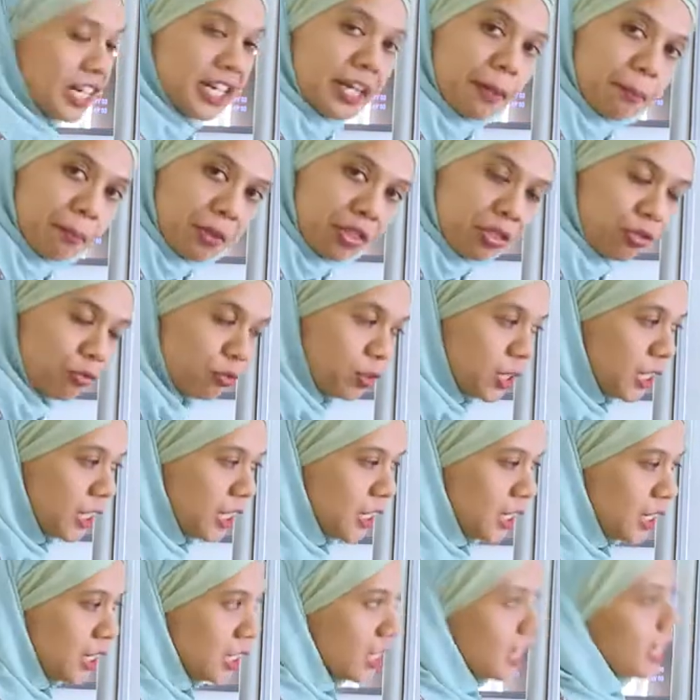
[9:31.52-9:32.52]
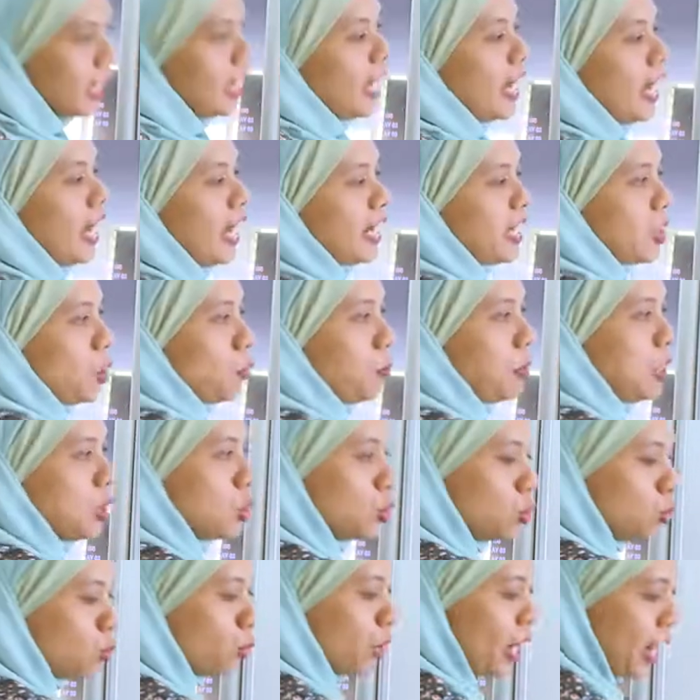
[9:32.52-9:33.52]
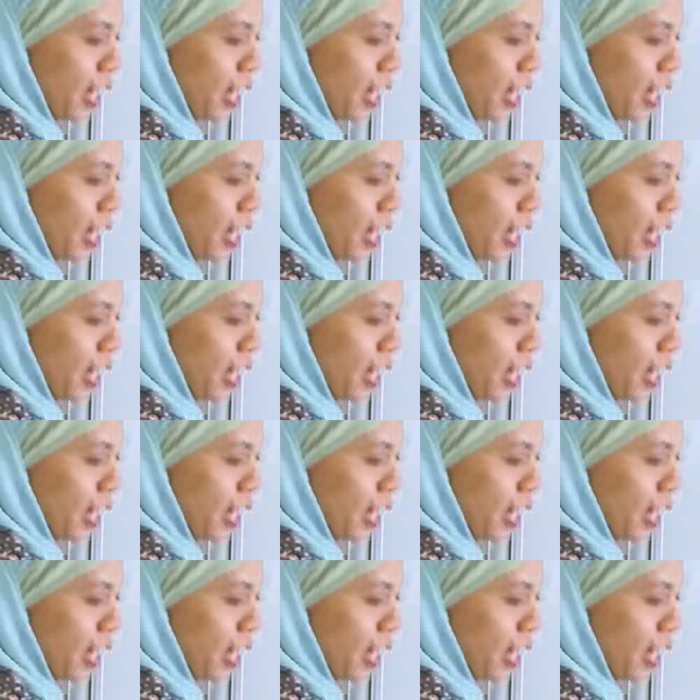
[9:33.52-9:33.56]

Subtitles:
and number 3, and there will be 2